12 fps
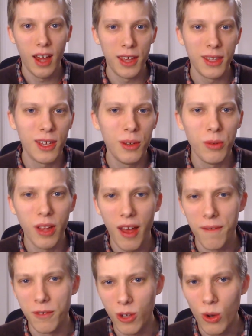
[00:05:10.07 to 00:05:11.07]
I think you will
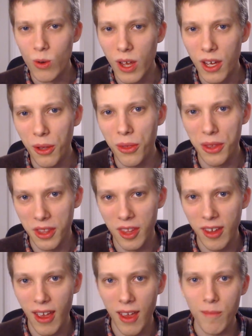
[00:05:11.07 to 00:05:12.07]
have no health in
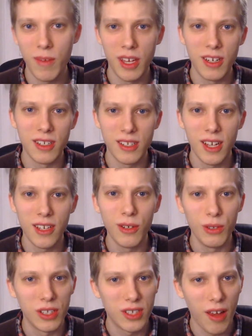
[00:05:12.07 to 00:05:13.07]
the game, and instead
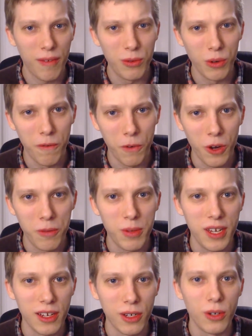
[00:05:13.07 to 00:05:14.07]
you'll just have to avoid
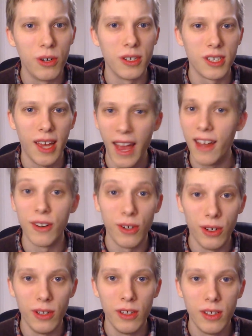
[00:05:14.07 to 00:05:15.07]
being caught at
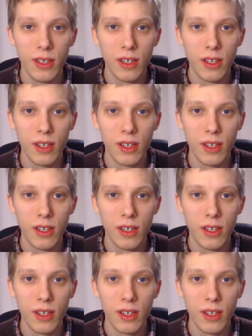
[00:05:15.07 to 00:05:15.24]
all.